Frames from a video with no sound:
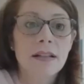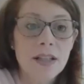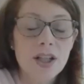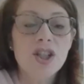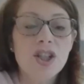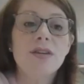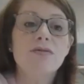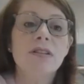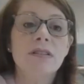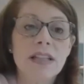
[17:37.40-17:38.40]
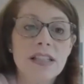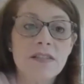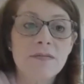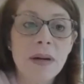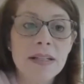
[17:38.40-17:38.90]
conditions, here's a list
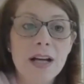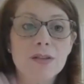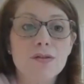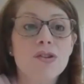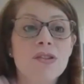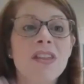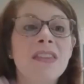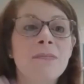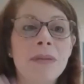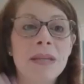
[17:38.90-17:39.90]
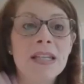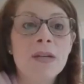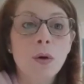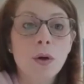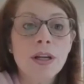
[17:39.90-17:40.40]
of my doctor, so that the busy
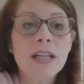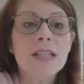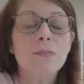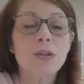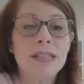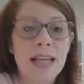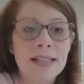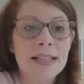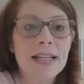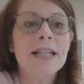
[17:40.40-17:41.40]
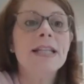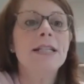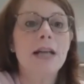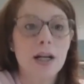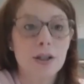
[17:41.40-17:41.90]
work is presented in
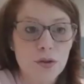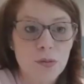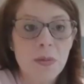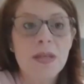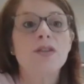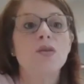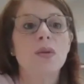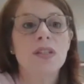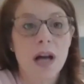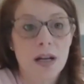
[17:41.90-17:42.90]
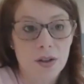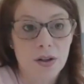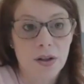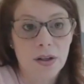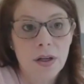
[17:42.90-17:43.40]
doctor speak to a
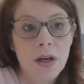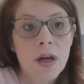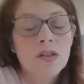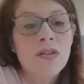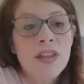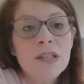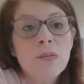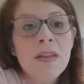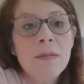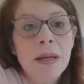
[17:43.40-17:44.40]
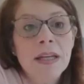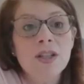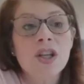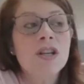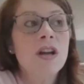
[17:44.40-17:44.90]
doctor. So this way the
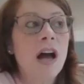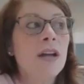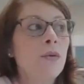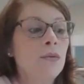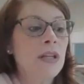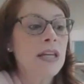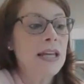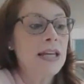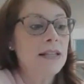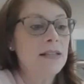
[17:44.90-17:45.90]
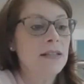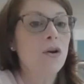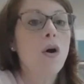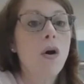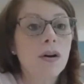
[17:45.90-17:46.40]
patient not only is
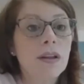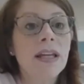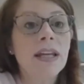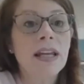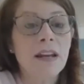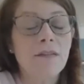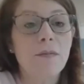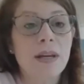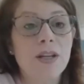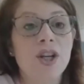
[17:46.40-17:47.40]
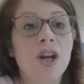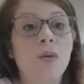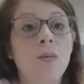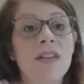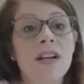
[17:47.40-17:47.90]
correlating information in
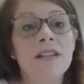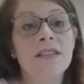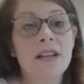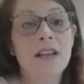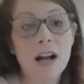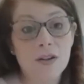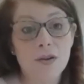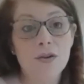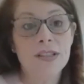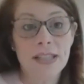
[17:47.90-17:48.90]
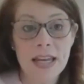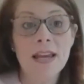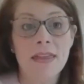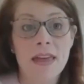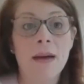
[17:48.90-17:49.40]
a way that a doctor
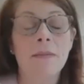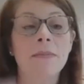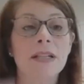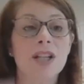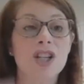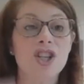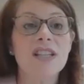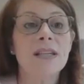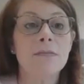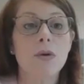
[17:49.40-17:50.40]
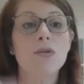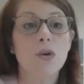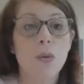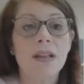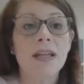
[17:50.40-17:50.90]
seeing them can digest it most
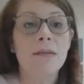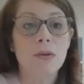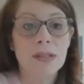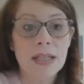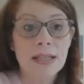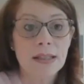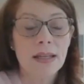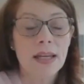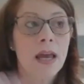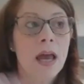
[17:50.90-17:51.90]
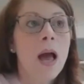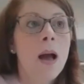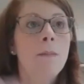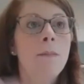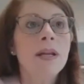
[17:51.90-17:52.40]
quickly and most easily,
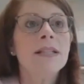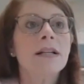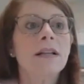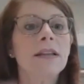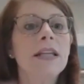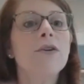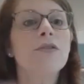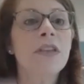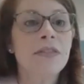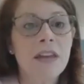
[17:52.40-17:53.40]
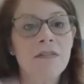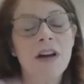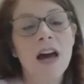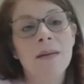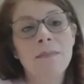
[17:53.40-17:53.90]
but it's clear that they've
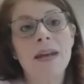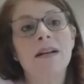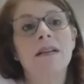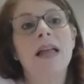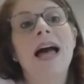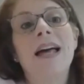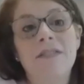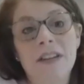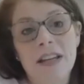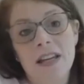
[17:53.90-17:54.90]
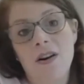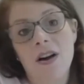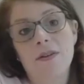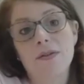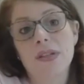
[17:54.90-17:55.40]
got a medical advocate
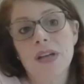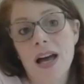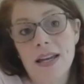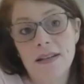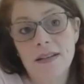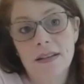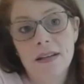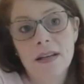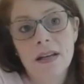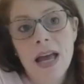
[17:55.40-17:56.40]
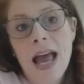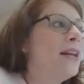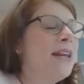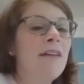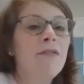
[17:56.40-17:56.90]
on their side.
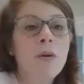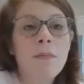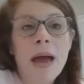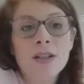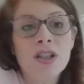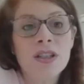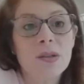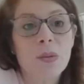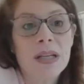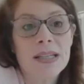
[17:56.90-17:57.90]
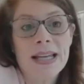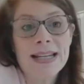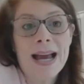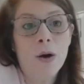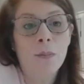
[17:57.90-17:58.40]
I never imagined this would
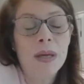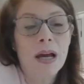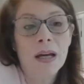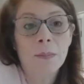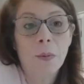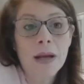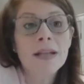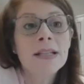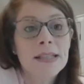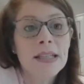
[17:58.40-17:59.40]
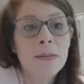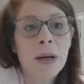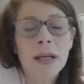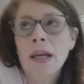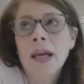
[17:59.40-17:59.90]
extend out beyond pregnancy,
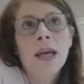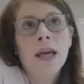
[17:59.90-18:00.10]
but